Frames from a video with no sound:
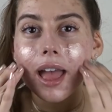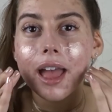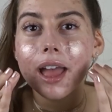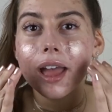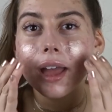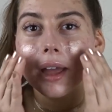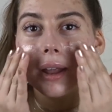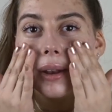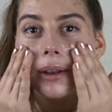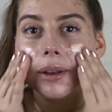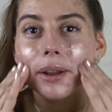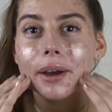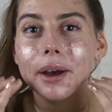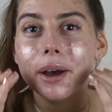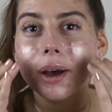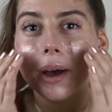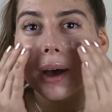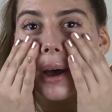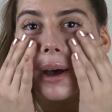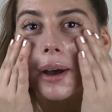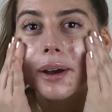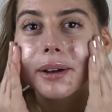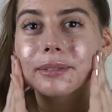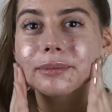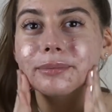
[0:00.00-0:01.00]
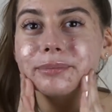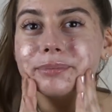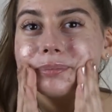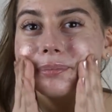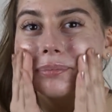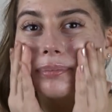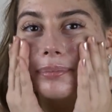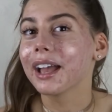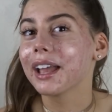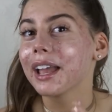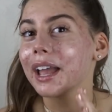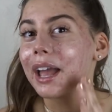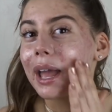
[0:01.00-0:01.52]
And
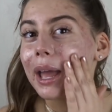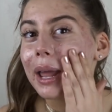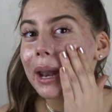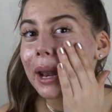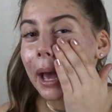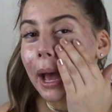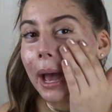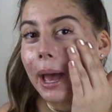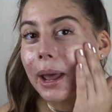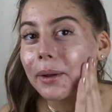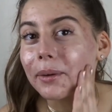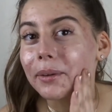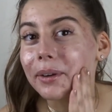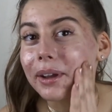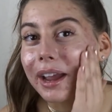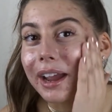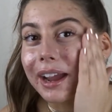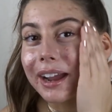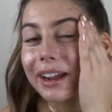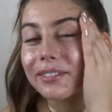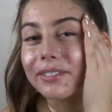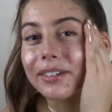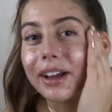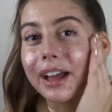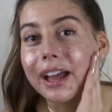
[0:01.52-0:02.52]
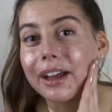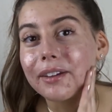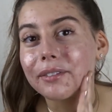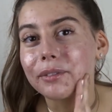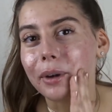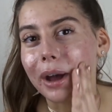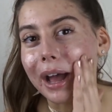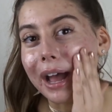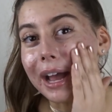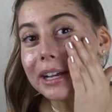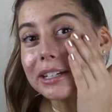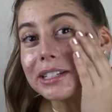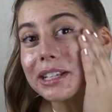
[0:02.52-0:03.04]
um, again, I don't care if I have,
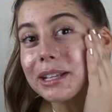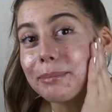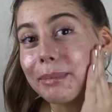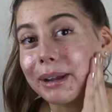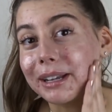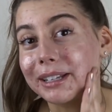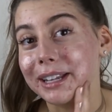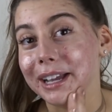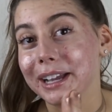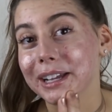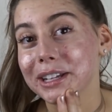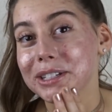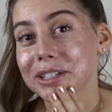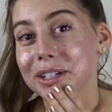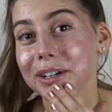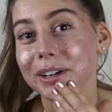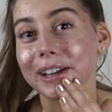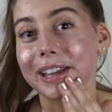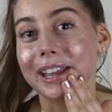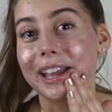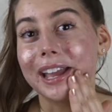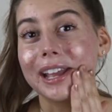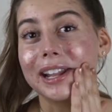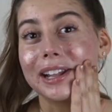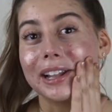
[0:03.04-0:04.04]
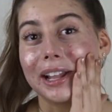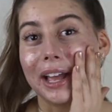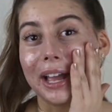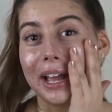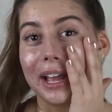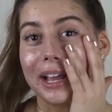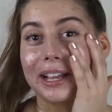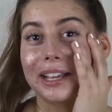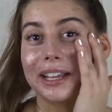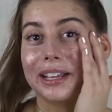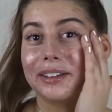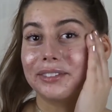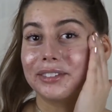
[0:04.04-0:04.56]
well actually my texture again,
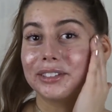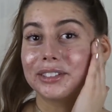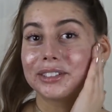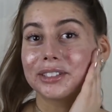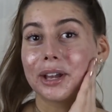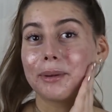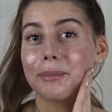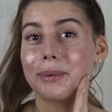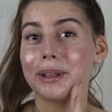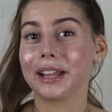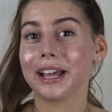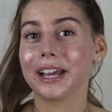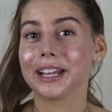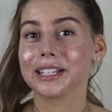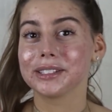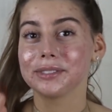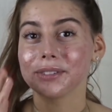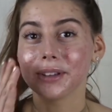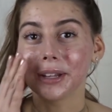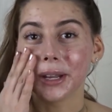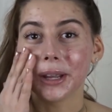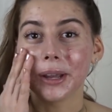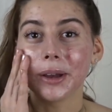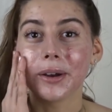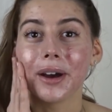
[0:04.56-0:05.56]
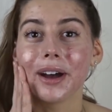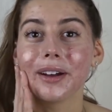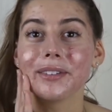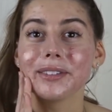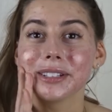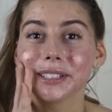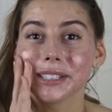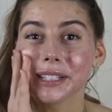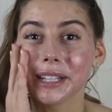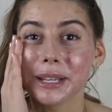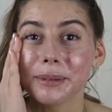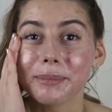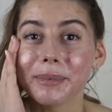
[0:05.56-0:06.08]
like if you saw my last video,
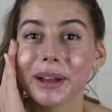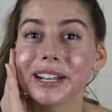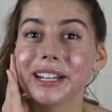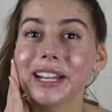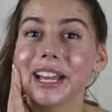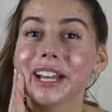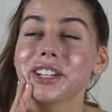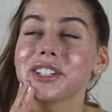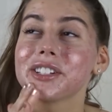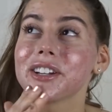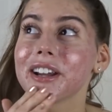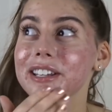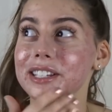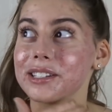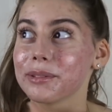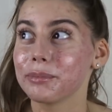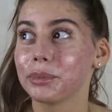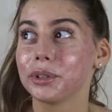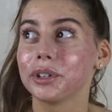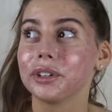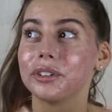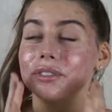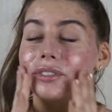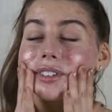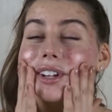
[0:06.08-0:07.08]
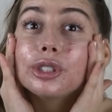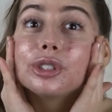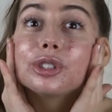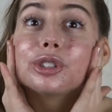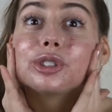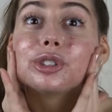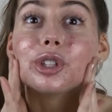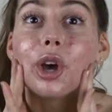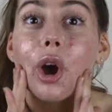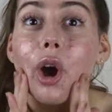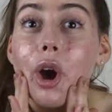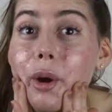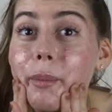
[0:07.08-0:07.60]
obviously my texture has improved
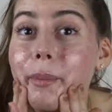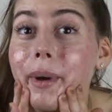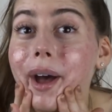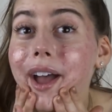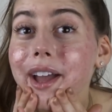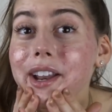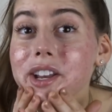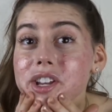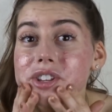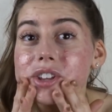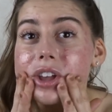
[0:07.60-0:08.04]
so much.